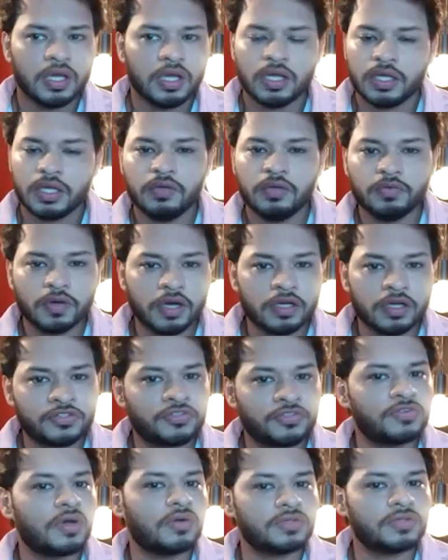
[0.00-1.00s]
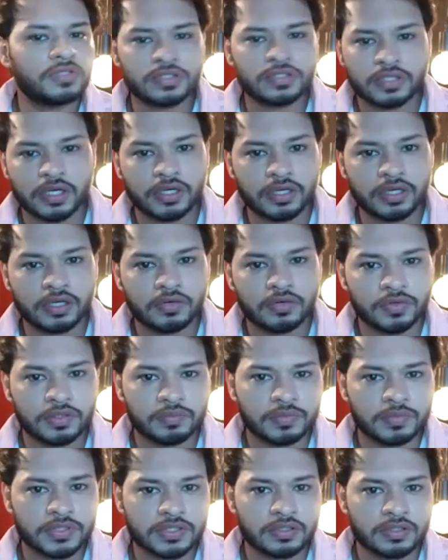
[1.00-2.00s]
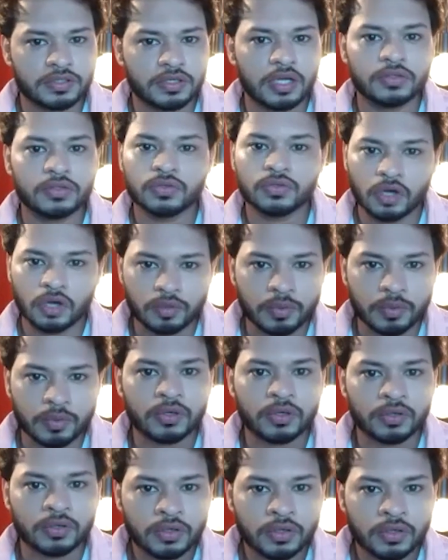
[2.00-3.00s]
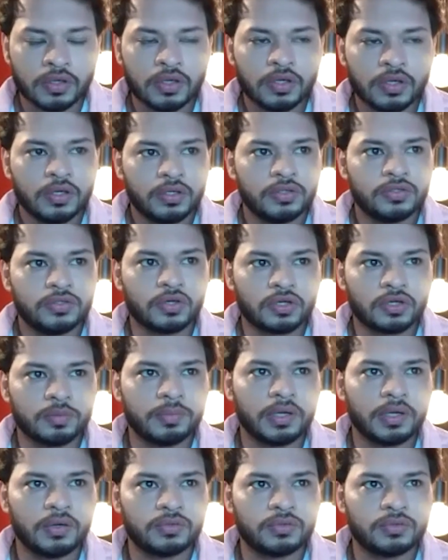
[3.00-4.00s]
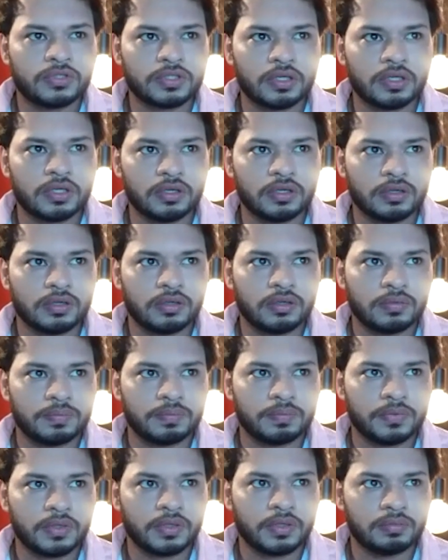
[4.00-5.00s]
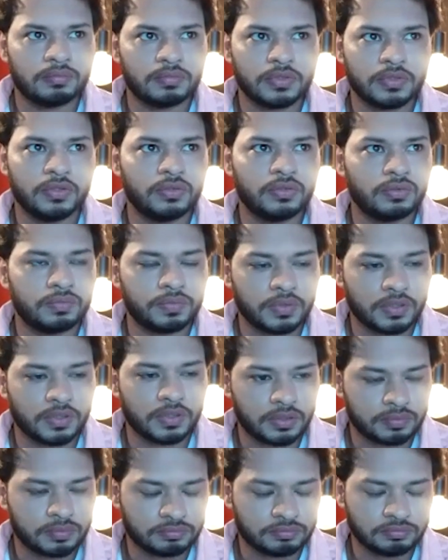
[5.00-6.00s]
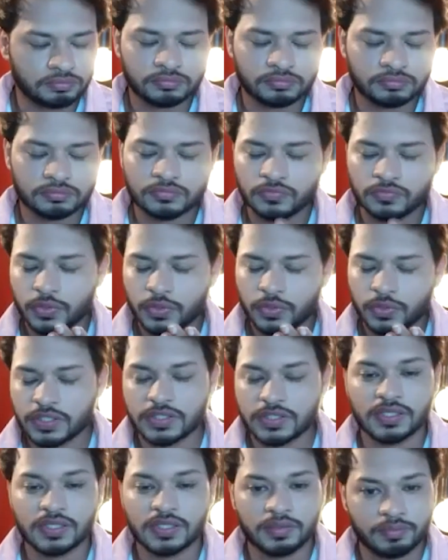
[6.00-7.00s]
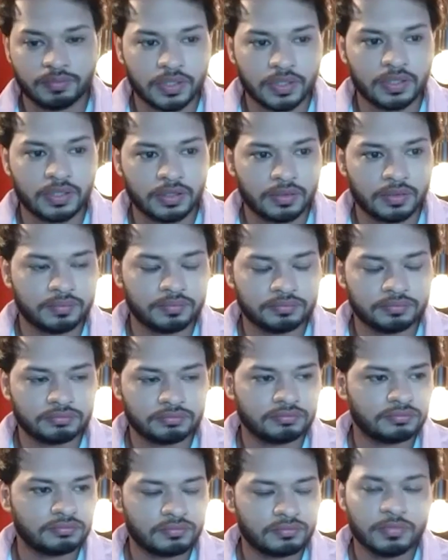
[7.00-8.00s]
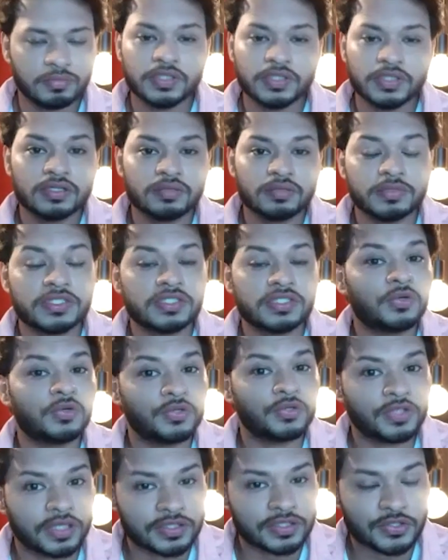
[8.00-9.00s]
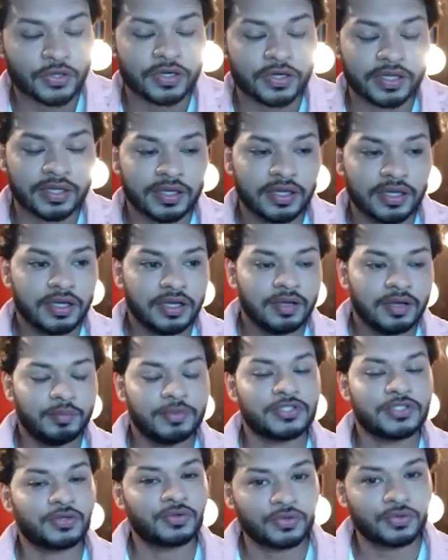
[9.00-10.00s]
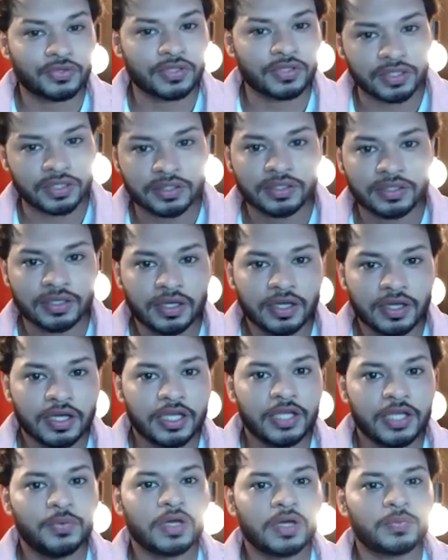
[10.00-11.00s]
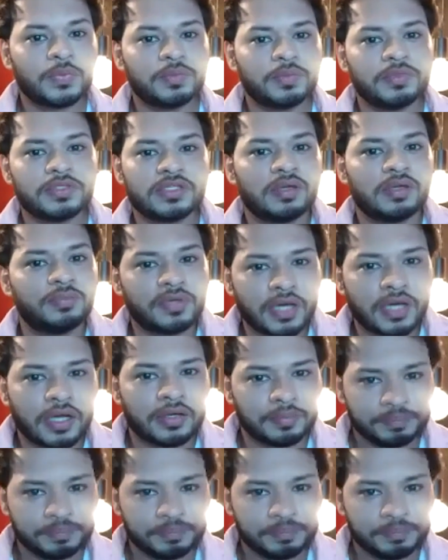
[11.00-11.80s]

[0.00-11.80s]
he worked throughout his career with Mister Raghu Karmakar. You talk about, uh, um, you know, uh, what's his name? Uh, Mister Mister Guru Dutt, sorry. Mister Guru Dutt, he worked with Mister Abrar